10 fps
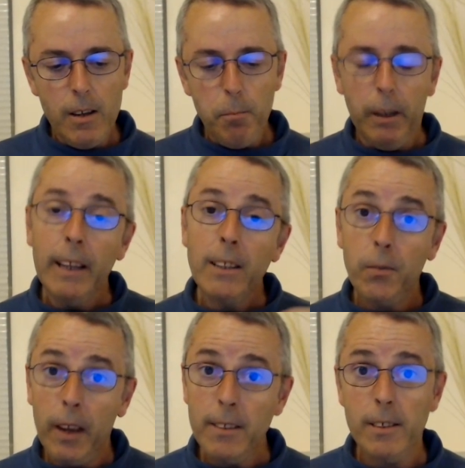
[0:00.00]
But let's
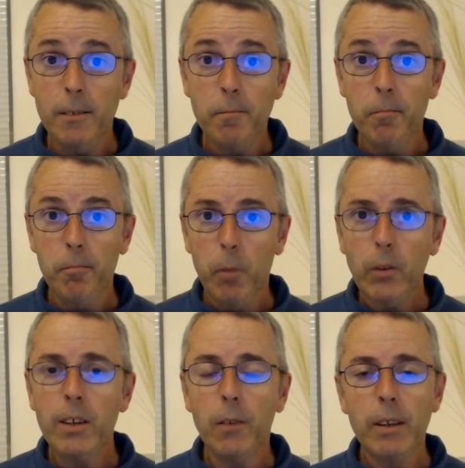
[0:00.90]
face it,
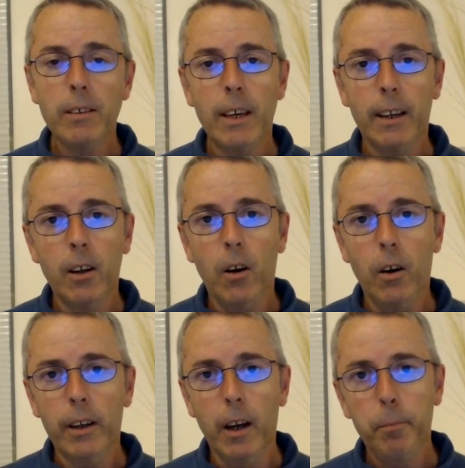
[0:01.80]
most of us get
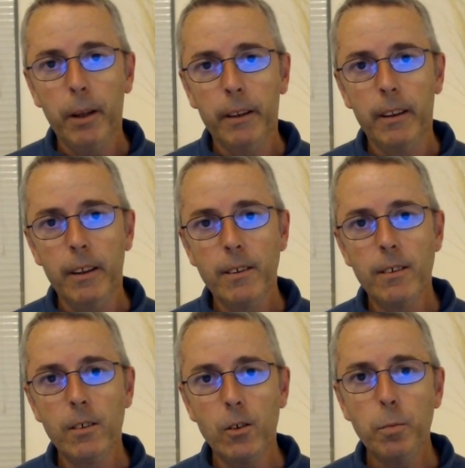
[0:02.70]
caught up in this
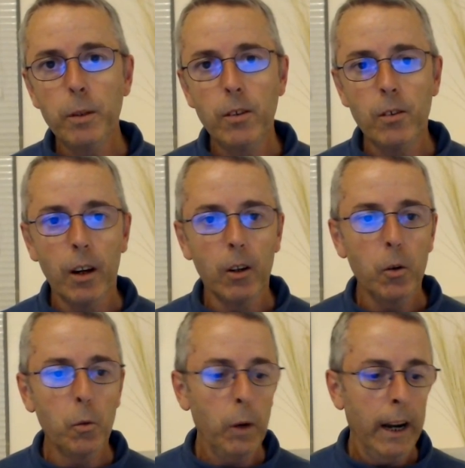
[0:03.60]
stupid
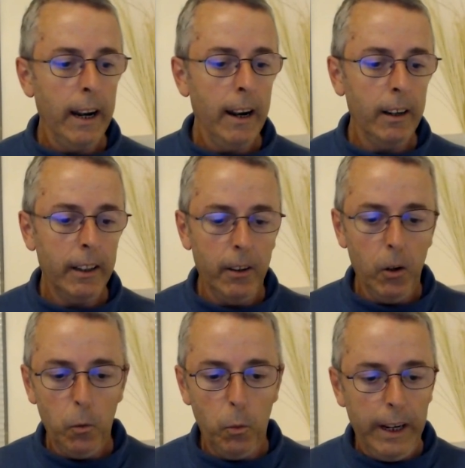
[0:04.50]
struggle where, you
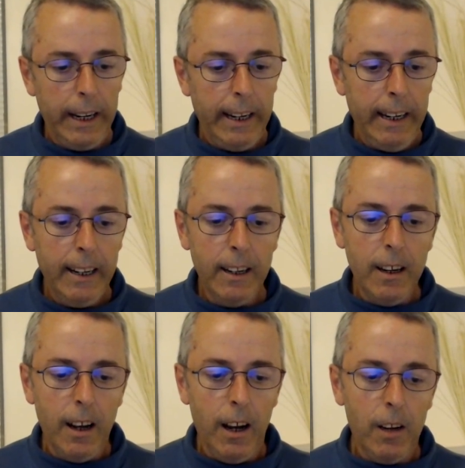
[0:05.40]
know, we
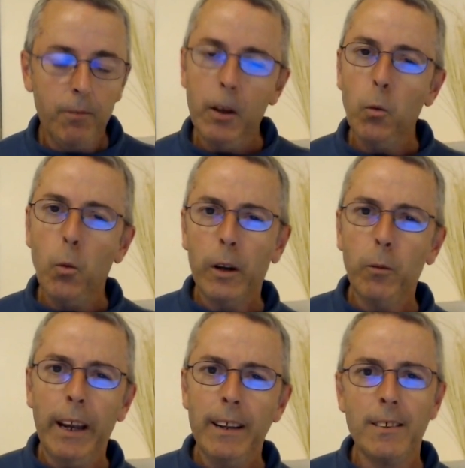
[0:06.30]
feel one
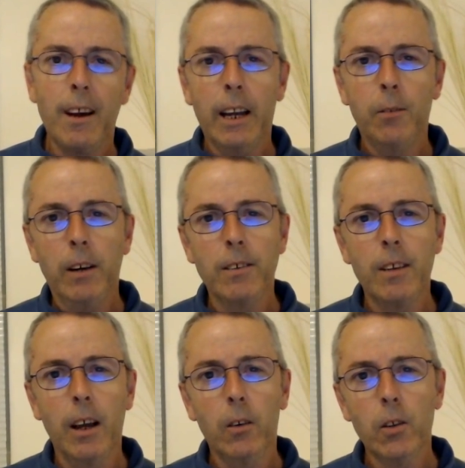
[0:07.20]
way inside of
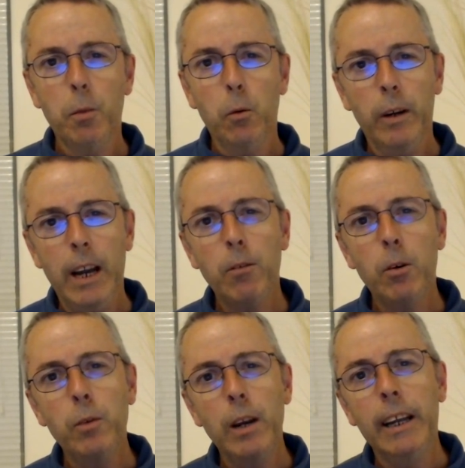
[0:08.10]
ourselves, but we're never
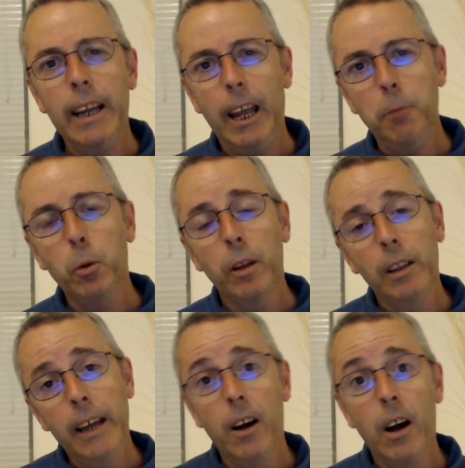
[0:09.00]
really able to
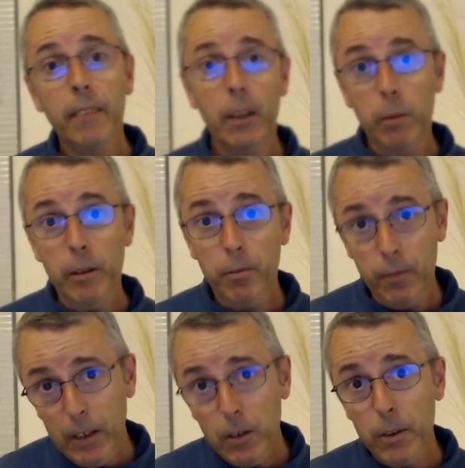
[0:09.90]
let on that we
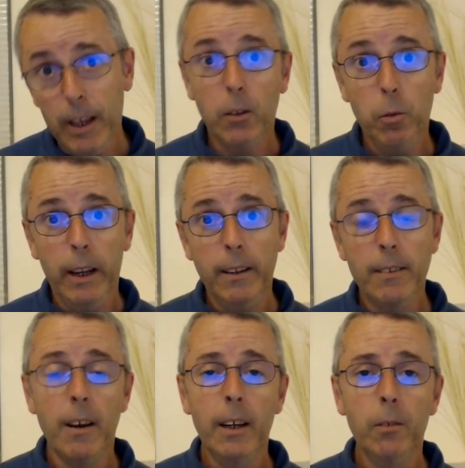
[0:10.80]
feel that way
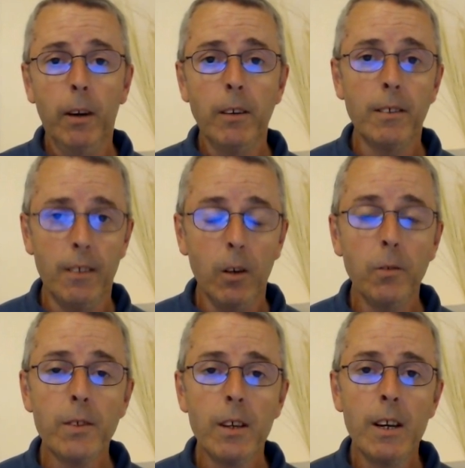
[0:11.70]
inside of ourselves.